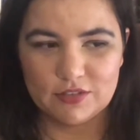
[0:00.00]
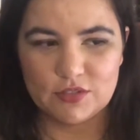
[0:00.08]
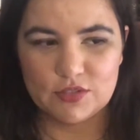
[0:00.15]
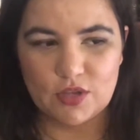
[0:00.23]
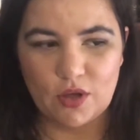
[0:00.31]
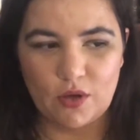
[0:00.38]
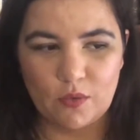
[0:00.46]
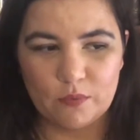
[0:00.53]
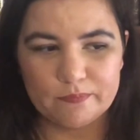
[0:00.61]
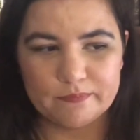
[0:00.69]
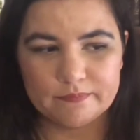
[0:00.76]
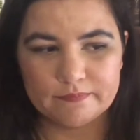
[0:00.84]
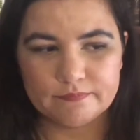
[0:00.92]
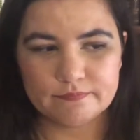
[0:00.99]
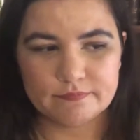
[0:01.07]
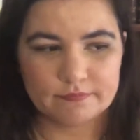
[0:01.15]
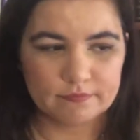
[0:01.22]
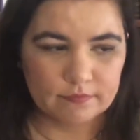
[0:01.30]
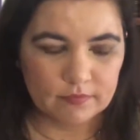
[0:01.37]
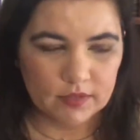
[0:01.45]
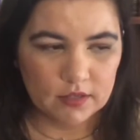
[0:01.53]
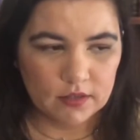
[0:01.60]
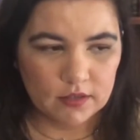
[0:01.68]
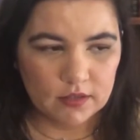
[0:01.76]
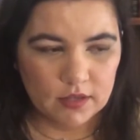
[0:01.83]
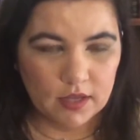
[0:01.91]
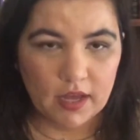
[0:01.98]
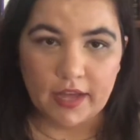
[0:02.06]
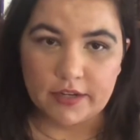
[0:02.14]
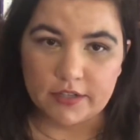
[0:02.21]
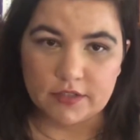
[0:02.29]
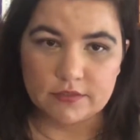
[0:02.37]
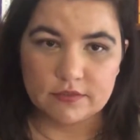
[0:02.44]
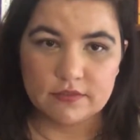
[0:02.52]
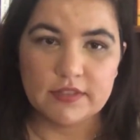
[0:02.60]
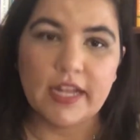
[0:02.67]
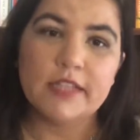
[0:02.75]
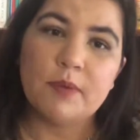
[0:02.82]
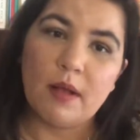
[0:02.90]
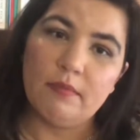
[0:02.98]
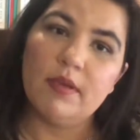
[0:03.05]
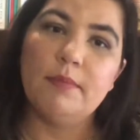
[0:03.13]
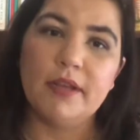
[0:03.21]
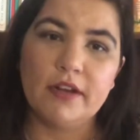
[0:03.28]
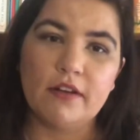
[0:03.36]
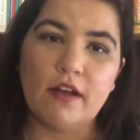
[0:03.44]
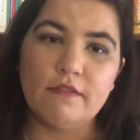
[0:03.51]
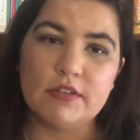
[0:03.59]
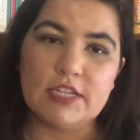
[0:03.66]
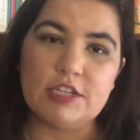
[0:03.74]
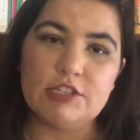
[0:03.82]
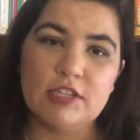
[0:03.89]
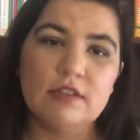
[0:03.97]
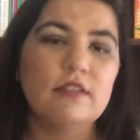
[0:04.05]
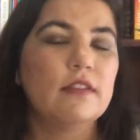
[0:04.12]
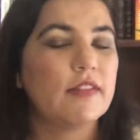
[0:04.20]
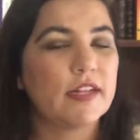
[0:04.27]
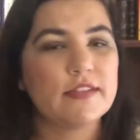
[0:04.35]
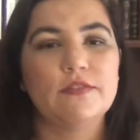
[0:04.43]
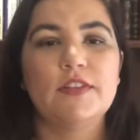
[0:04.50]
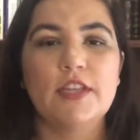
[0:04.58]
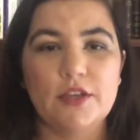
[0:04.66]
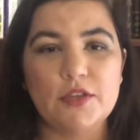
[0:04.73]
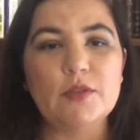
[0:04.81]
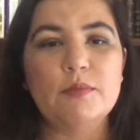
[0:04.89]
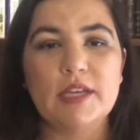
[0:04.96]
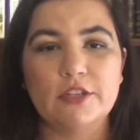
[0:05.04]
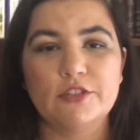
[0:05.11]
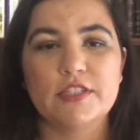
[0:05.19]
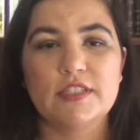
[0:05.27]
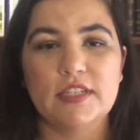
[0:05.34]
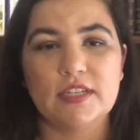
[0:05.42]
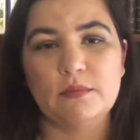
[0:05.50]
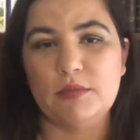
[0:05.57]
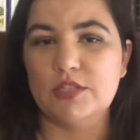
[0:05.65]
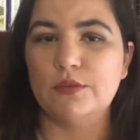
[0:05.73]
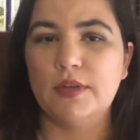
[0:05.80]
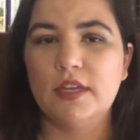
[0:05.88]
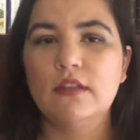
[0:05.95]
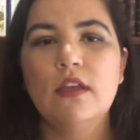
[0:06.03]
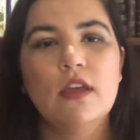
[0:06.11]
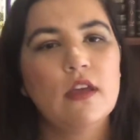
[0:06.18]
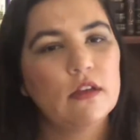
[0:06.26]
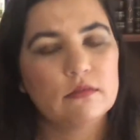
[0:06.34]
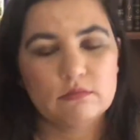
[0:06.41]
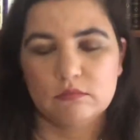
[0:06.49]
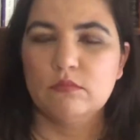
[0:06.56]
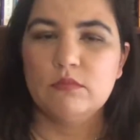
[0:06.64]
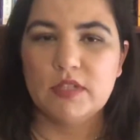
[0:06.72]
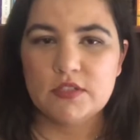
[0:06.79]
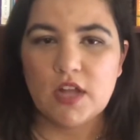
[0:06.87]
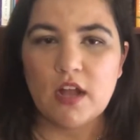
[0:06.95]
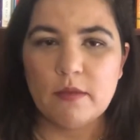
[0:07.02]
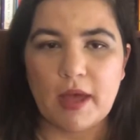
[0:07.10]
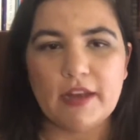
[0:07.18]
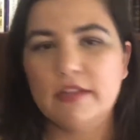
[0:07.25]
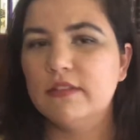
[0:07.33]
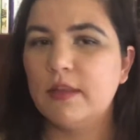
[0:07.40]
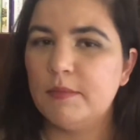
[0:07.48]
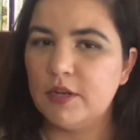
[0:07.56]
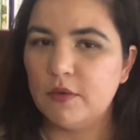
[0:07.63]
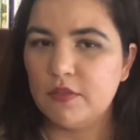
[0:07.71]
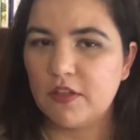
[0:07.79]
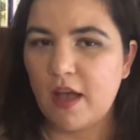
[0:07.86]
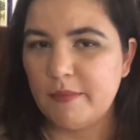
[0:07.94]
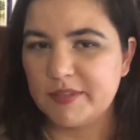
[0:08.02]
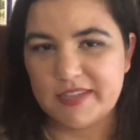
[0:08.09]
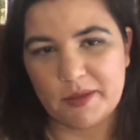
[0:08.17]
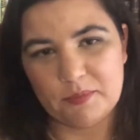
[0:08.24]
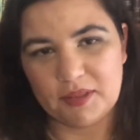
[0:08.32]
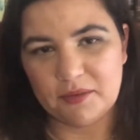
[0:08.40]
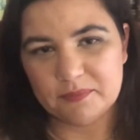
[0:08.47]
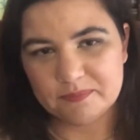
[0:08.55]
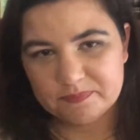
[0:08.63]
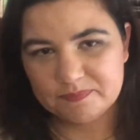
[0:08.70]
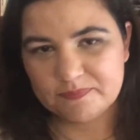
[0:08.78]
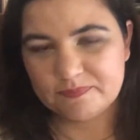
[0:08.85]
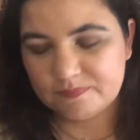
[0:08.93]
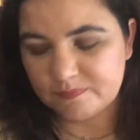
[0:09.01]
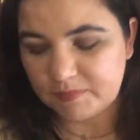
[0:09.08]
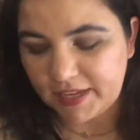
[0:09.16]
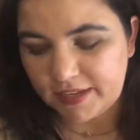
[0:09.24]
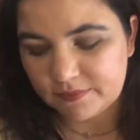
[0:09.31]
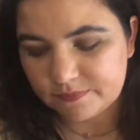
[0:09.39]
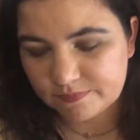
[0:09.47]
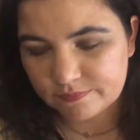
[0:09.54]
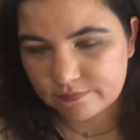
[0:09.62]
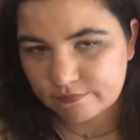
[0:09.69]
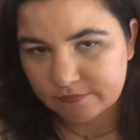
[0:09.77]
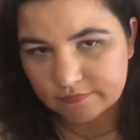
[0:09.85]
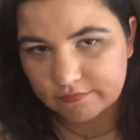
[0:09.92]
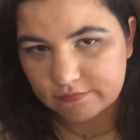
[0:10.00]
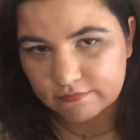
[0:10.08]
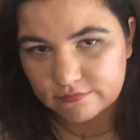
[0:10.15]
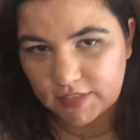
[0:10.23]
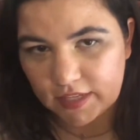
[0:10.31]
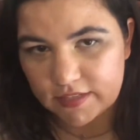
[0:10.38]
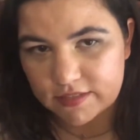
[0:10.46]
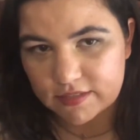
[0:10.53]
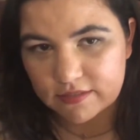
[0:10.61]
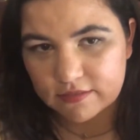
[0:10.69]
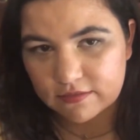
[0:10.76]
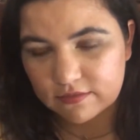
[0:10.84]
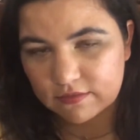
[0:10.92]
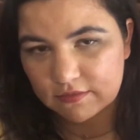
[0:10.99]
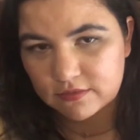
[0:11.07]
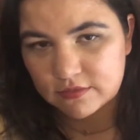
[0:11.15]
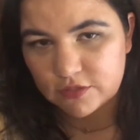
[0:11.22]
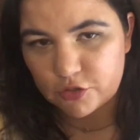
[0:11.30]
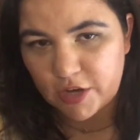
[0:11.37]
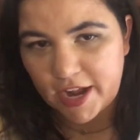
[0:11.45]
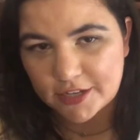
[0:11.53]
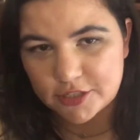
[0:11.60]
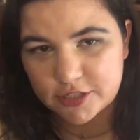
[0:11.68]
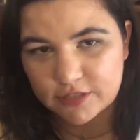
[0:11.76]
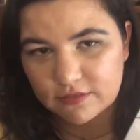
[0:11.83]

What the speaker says: So I don't know, that's probably a bigger conversation. If that's a video you'd be interested in me doing, let's talk about it. Let me know in the comments down below. But this, trash.